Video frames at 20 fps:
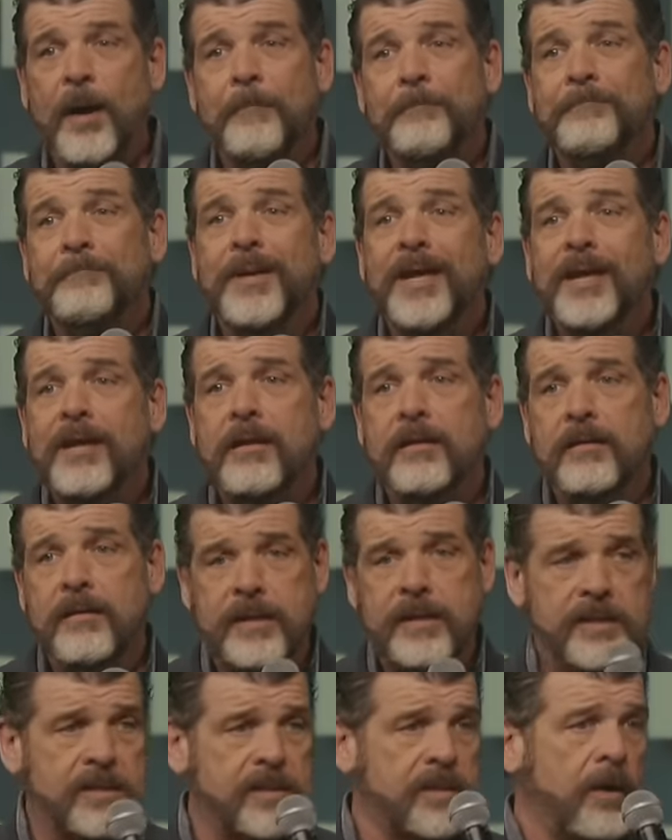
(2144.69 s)

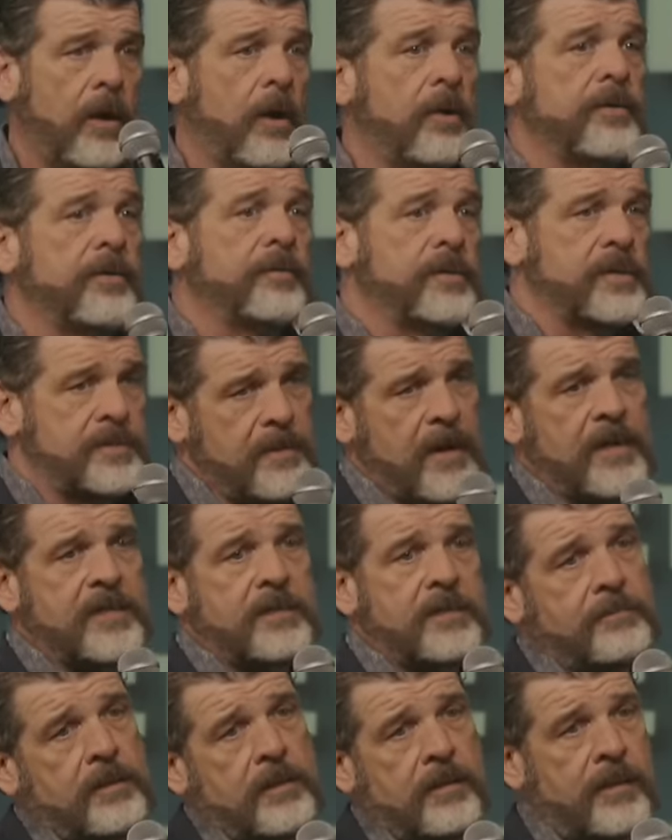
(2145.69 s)
Immediately, are the
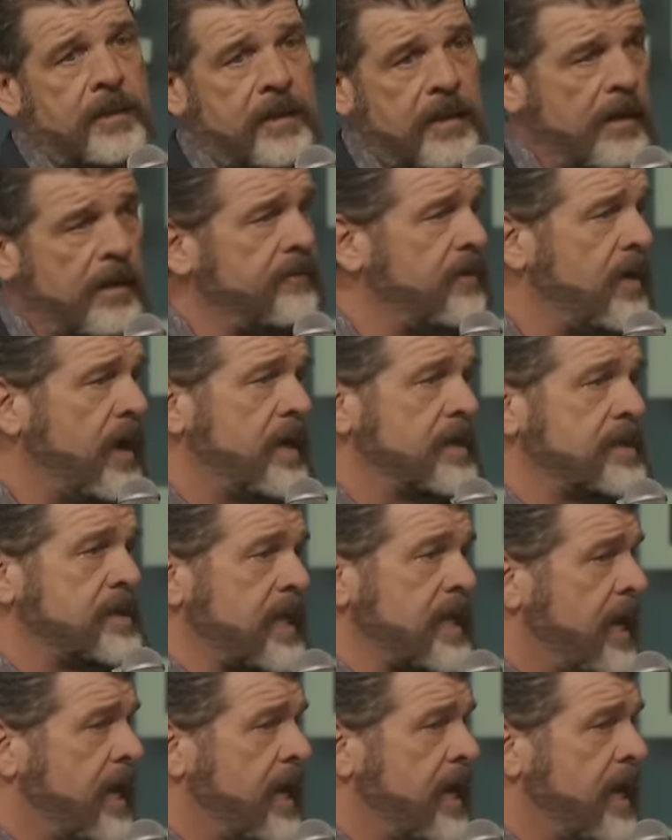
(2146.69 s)
responsibility of us.